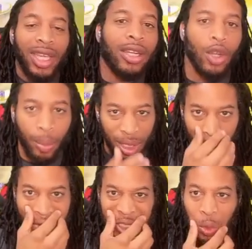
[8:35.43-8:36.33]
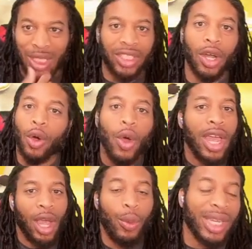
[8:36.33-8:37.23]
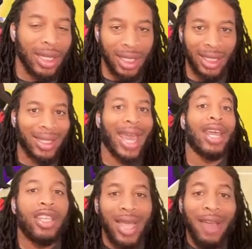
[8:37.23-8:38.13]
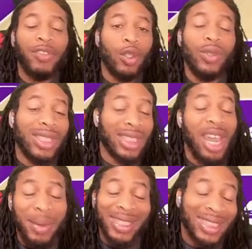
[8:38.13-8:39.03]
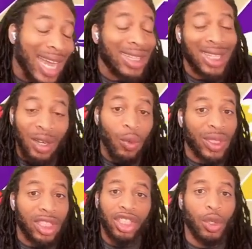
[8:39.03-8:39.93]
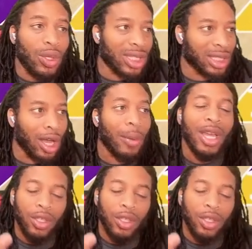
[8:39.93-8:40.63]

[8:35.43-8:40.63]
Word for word: he'll be back switched on and we can get that. You have to do the same exact thing with the shooting slump.